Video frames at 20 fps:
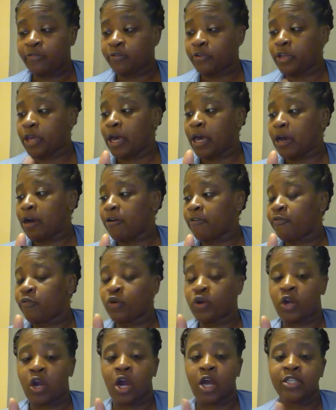for y'all.
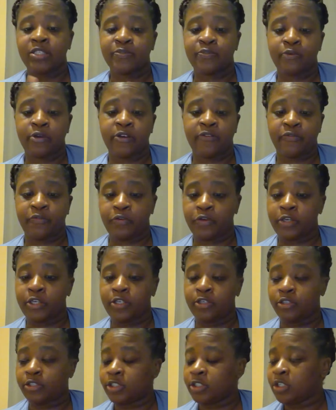Four card spread for
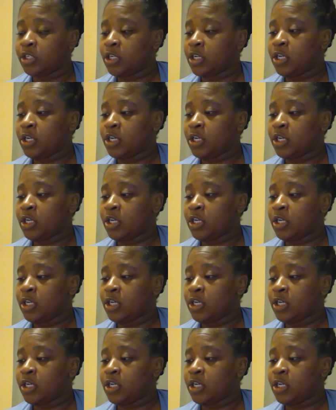each.